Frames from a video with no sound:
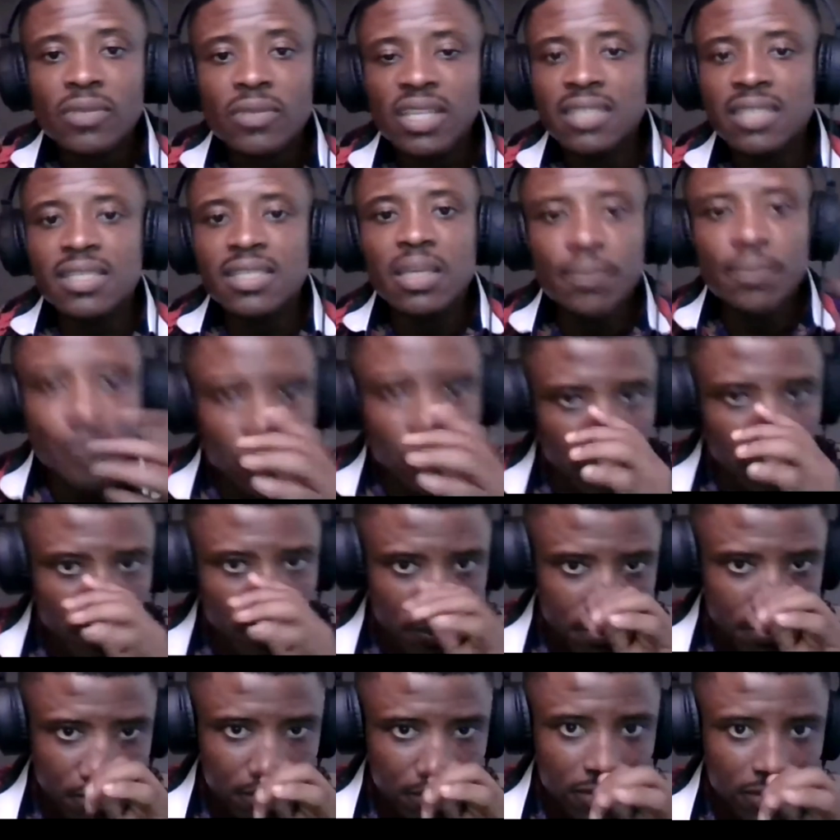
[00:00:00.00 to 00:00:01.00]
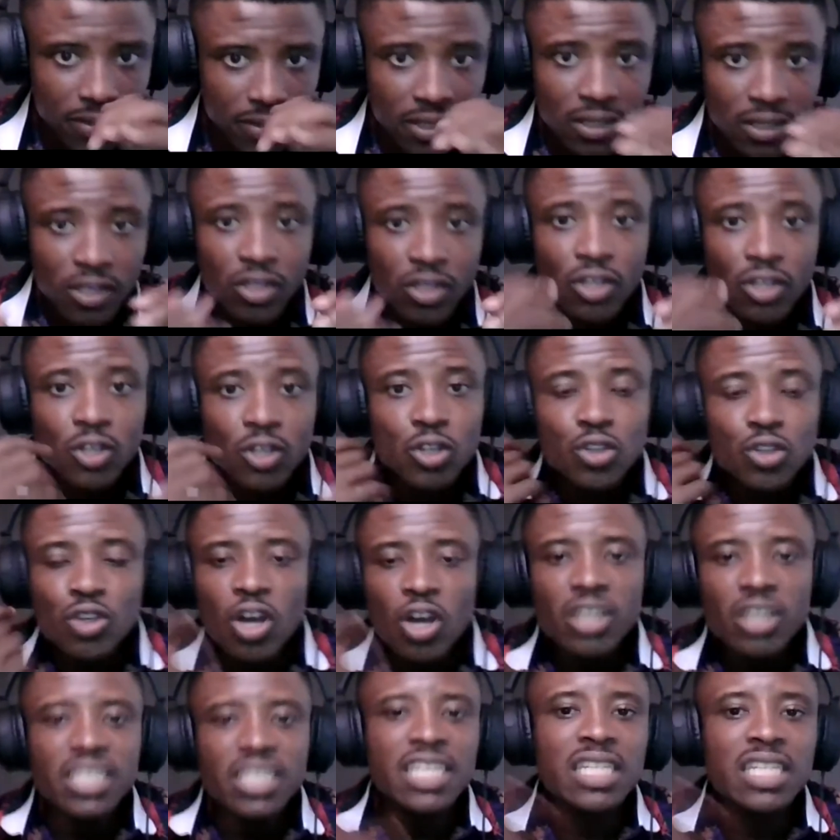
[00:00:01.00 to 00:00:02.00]
It's simple.
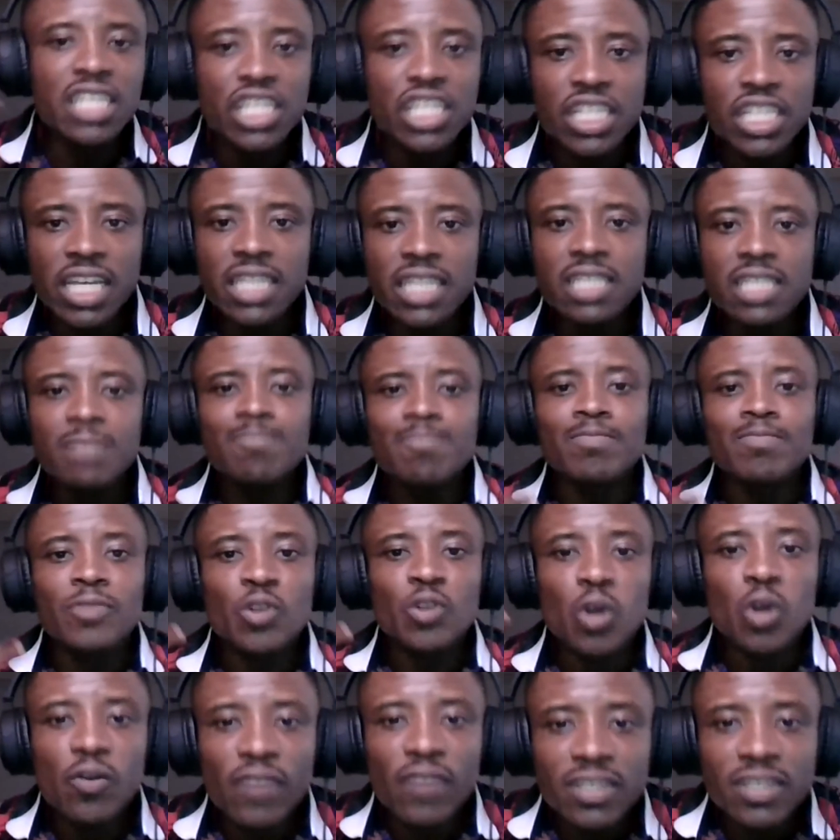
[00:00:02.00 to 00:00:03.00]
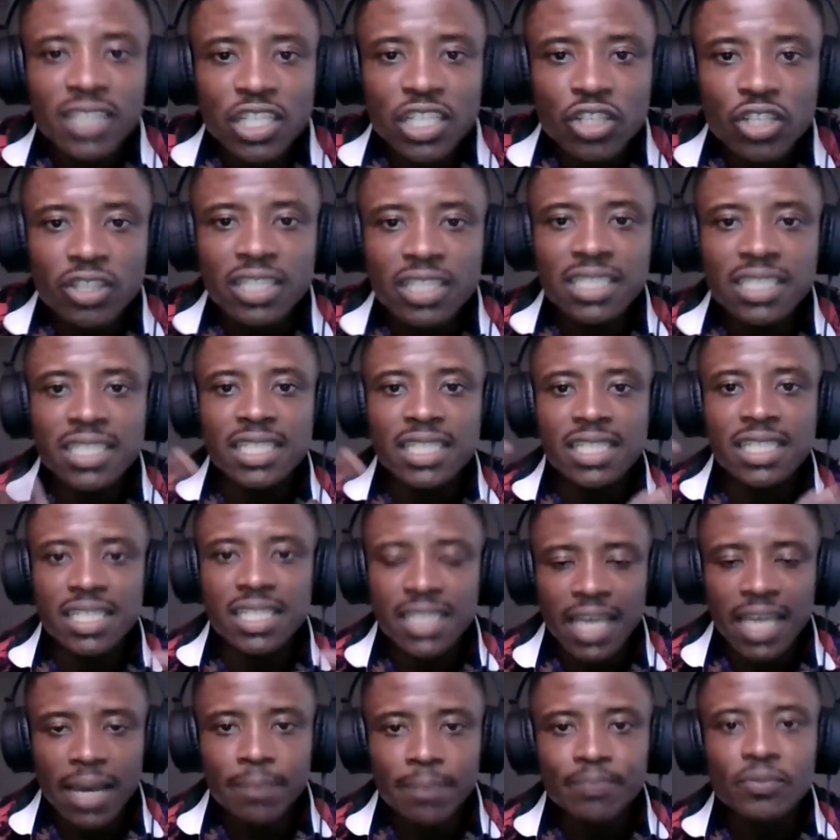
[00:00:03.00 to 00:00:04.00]
Don't initiate conversation in the
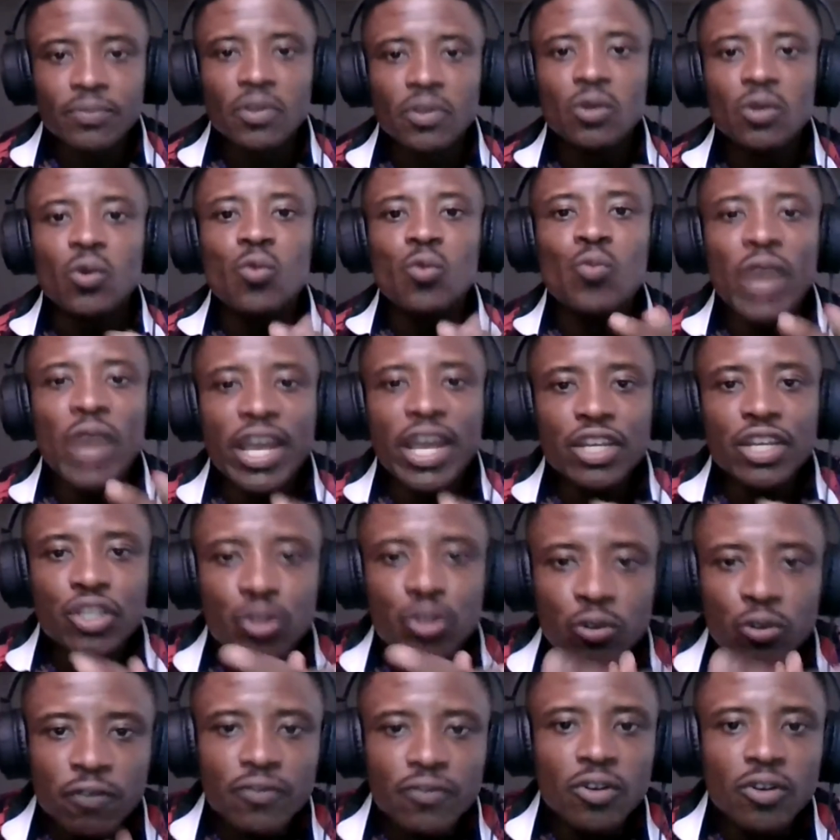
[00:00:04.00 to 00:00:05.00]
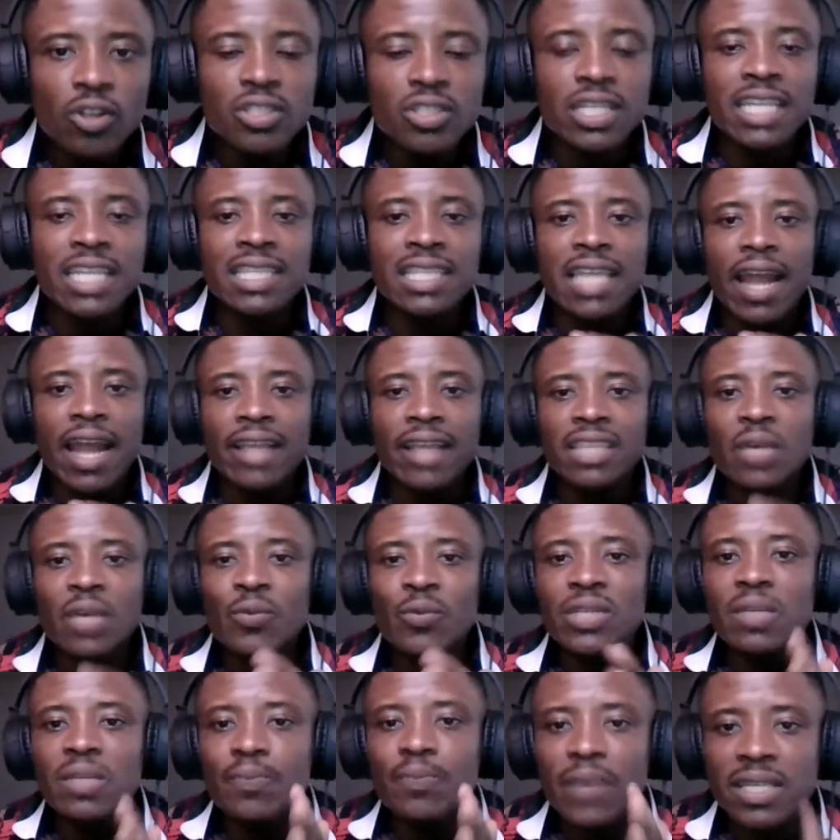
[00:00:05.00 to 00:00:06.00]
DM when you've not interacted
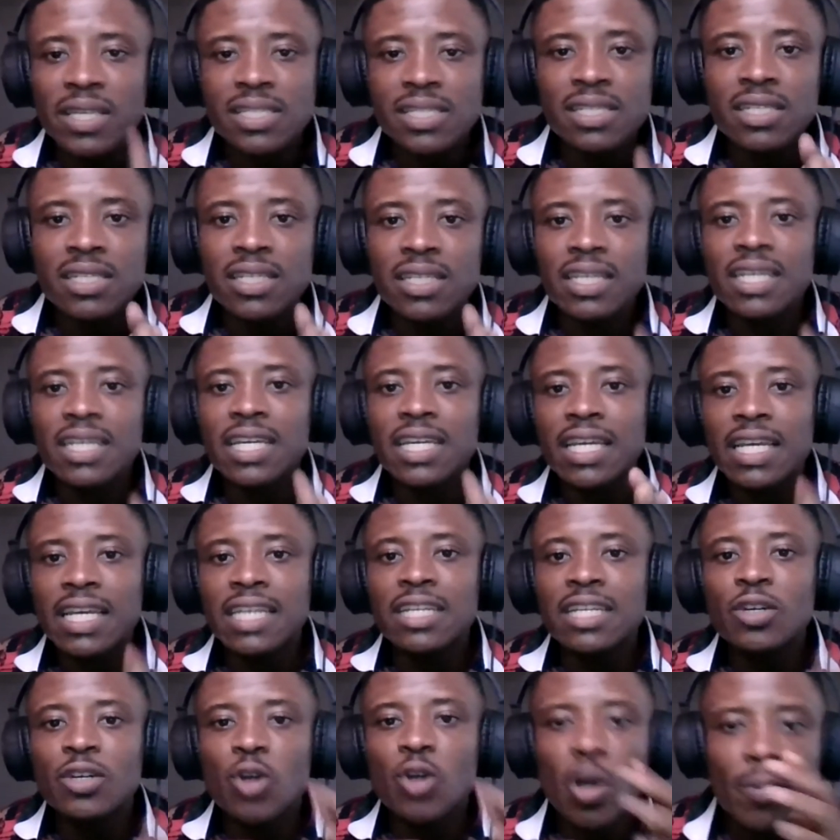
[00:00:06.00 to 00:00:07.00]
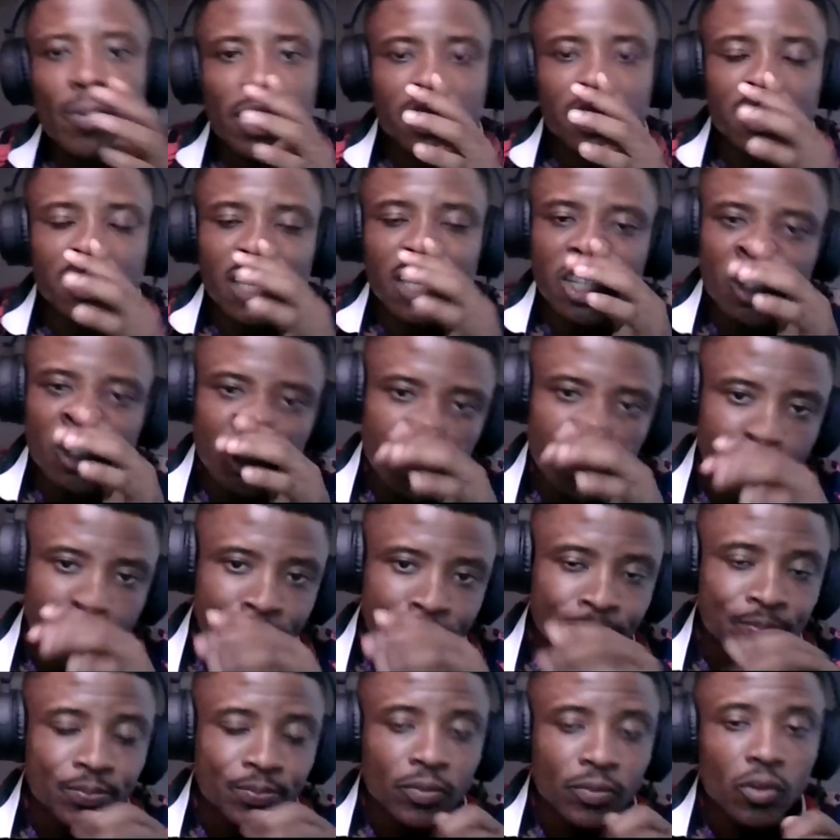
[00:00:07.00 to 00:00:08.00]
with the person in the comment section
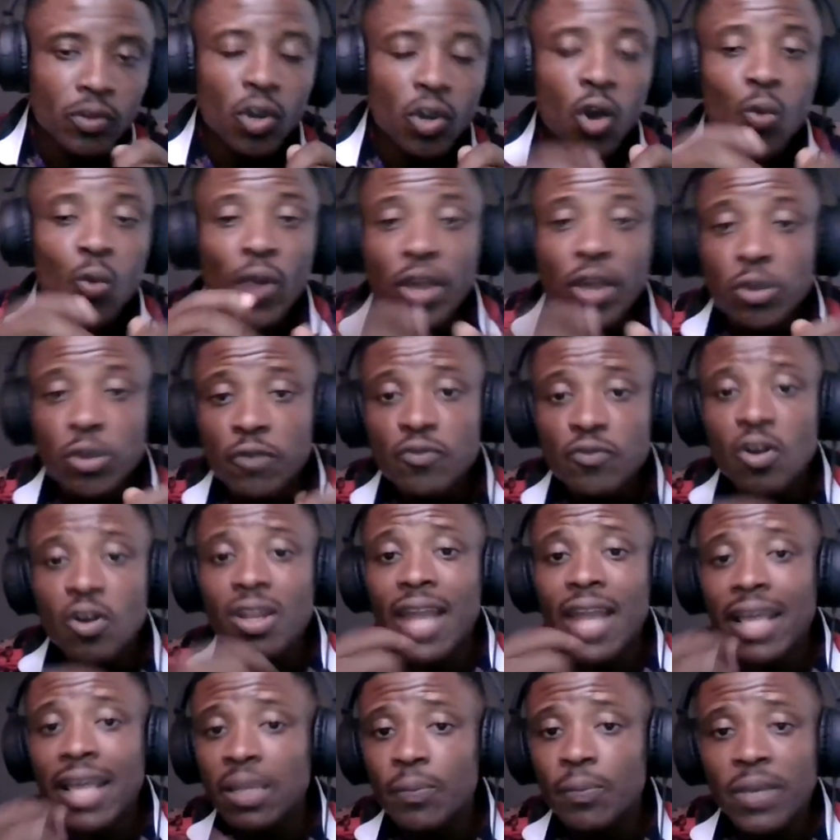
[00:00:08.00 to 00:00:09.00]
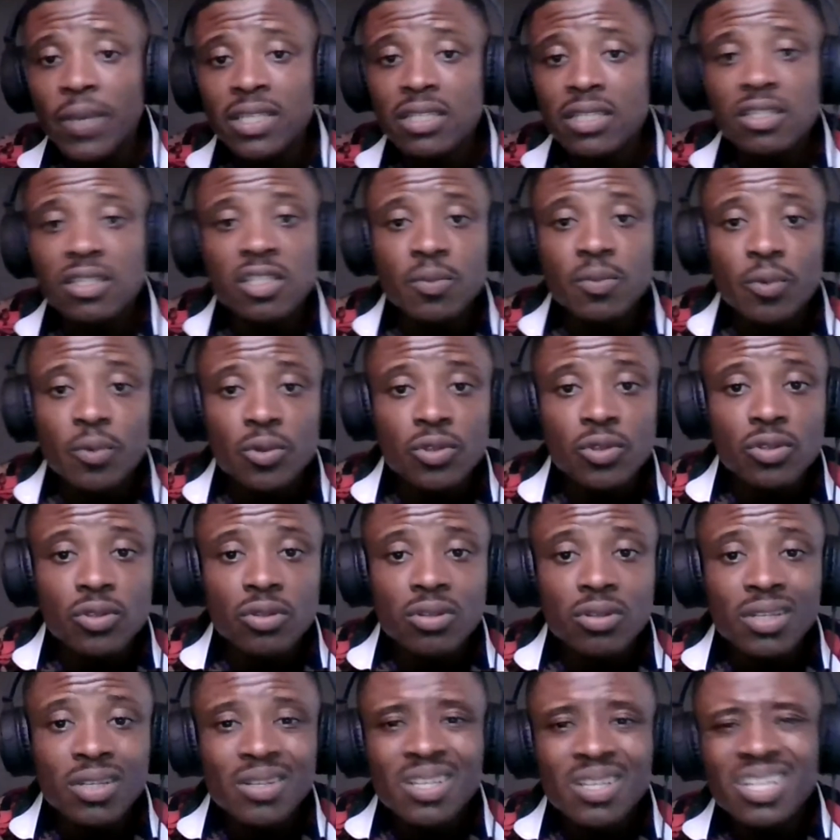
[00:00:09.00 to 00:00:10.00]
and when you've not liked the person's post.
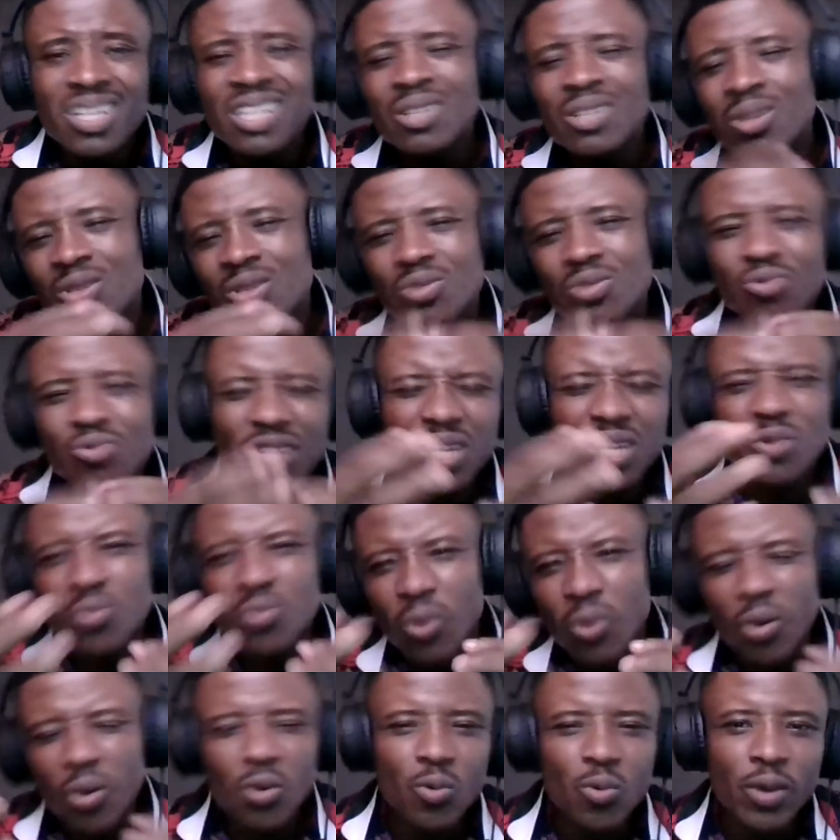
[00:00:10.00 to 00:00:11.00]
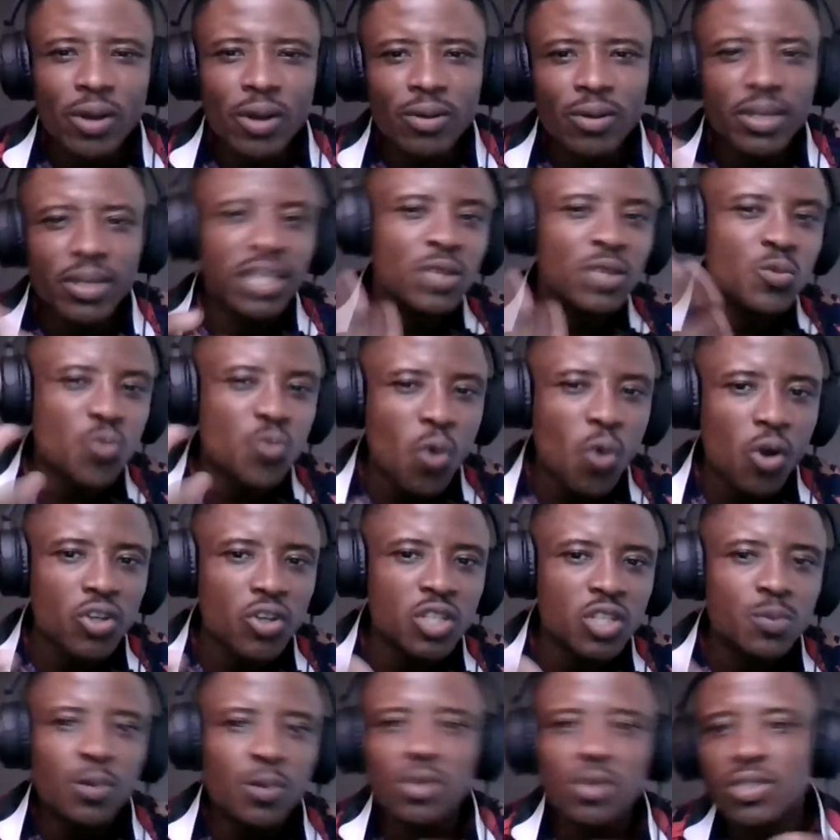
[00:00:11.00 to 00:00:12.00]
It doesn't really work well. It
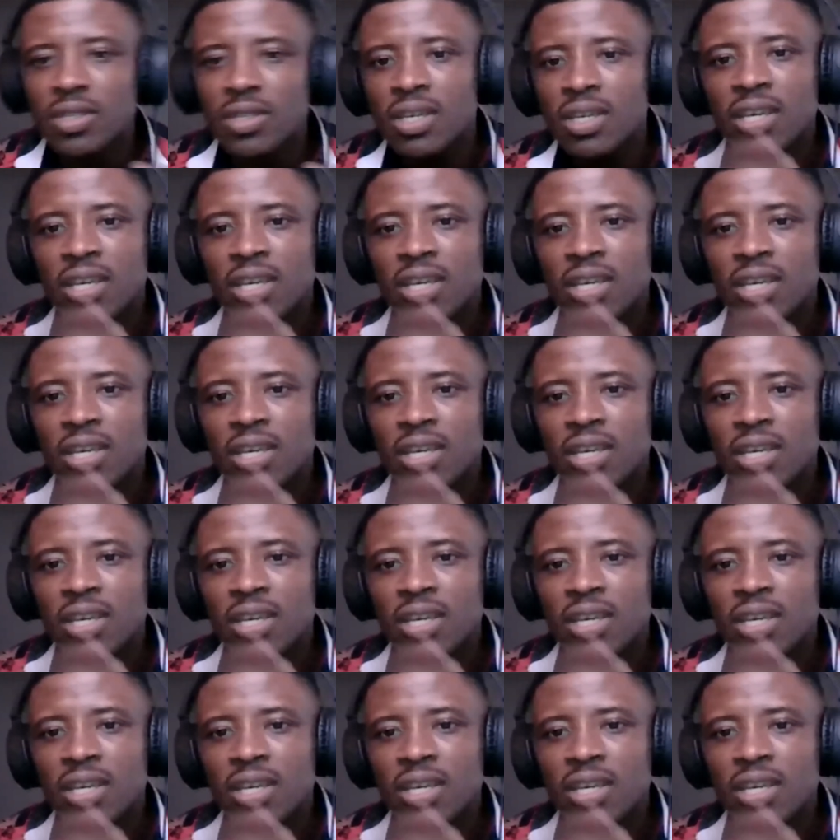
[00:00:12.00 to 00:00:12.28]
works, but